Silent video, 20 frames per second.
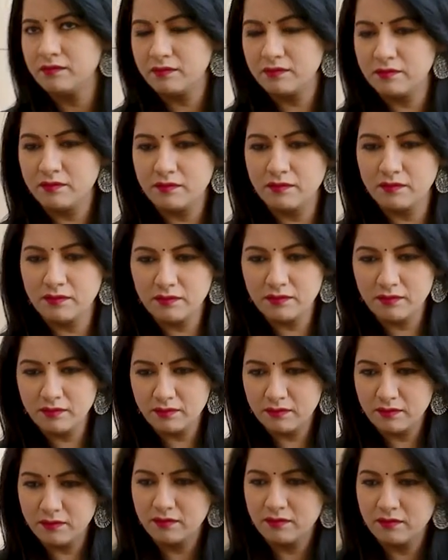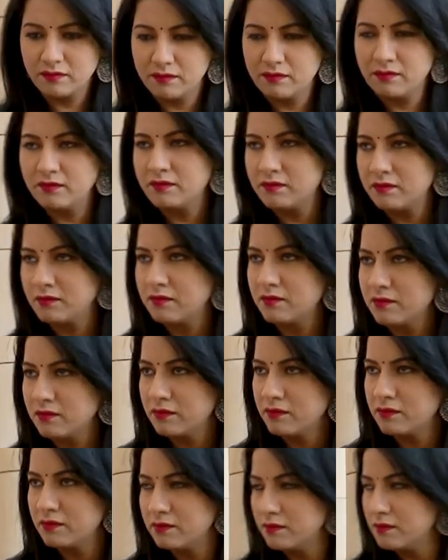
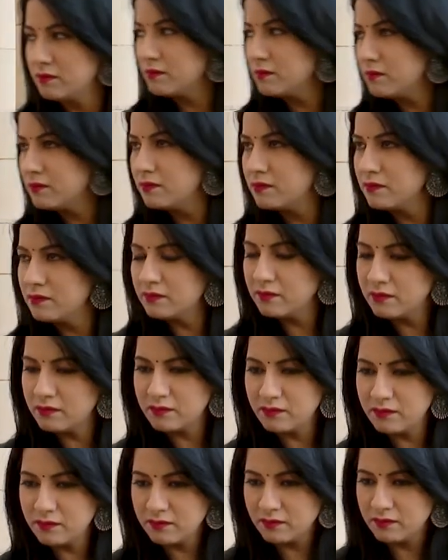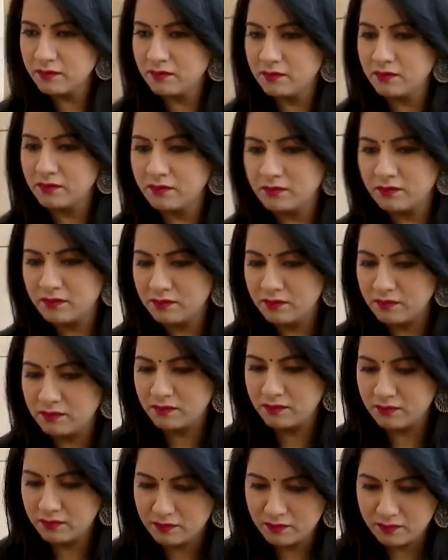
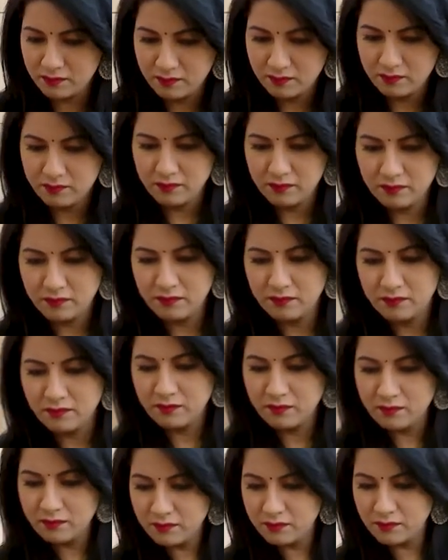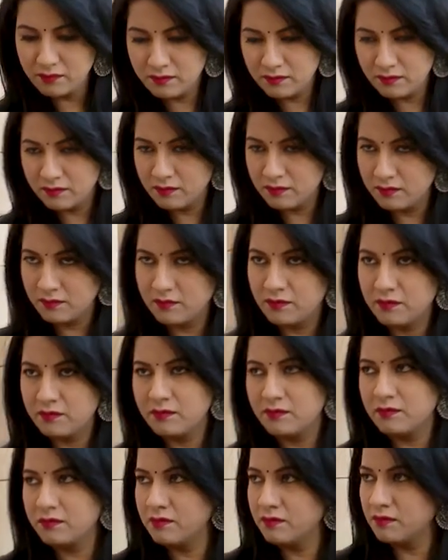
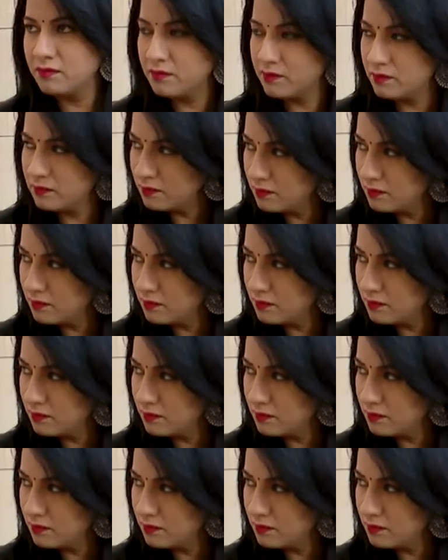This person isn't speaking.